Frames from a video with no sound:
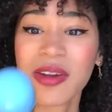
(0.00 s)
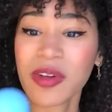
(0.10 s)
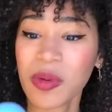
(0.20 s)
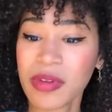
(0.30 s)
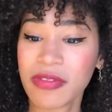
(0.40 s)
I don't
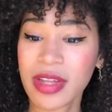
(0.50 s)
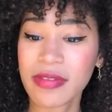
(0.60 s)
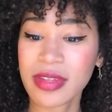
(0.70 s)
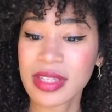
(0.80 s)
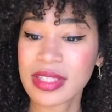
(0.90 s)
know what
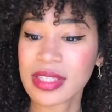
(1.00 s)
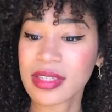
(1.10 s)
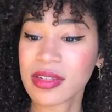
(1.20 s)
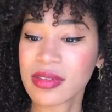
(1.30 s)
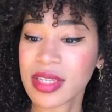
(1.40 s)
flavor this is.
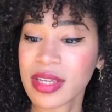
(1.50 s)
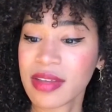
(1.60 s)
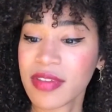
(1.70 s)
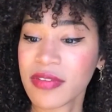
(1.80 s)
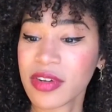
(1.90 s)
I don't think
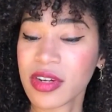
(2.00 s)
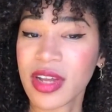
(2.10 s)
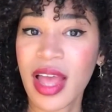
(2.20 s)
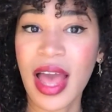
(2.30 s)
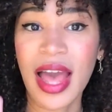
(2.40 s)
I've ever
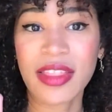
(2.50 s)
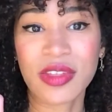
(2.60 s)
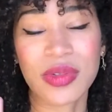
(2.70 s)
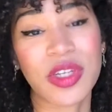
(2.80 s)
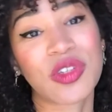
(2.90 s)
had
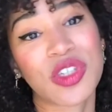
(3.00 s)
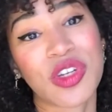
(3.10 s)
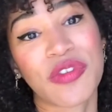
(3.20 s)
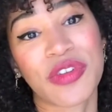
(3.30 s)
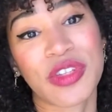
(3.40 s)
this one. I usually
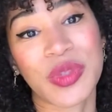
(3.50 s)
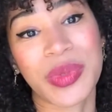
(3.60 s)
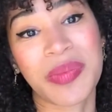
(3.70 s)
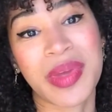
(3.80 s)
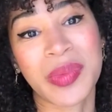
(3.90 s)
go for the
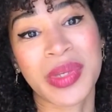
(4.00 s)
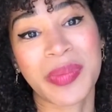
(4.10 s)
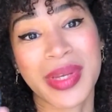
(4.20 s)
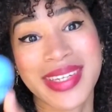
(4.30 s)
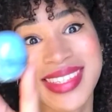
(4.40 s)
sweet mint one,
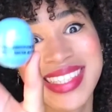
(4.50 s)
but